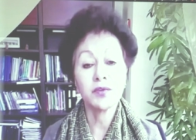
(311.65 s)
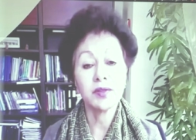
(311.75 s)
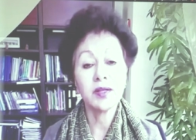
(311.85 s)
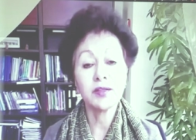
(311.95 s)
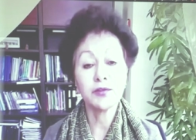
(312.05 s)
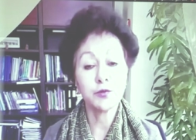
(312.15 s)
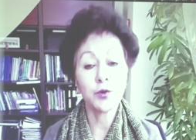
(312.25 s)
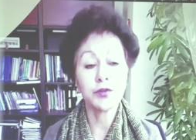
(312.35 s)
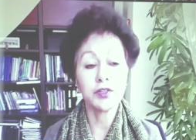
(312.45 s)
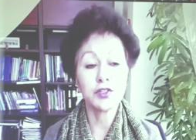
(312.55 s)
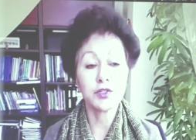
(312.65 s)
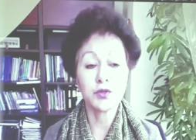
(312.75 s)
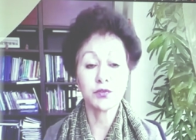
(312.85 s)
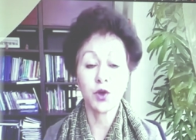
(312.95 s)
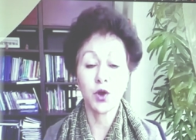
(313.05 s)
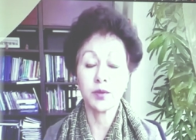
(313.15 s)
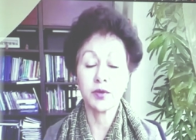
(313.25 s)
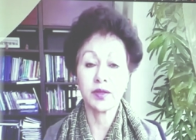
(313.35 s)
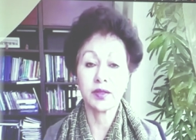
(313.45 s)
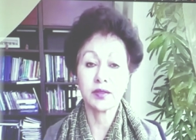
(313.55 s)
Within the four regions of the
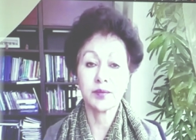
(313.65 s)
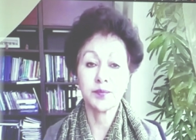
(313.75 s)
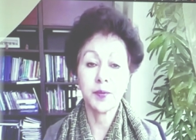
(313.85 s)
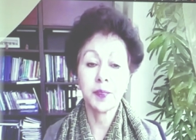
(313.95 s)
Commonwealth,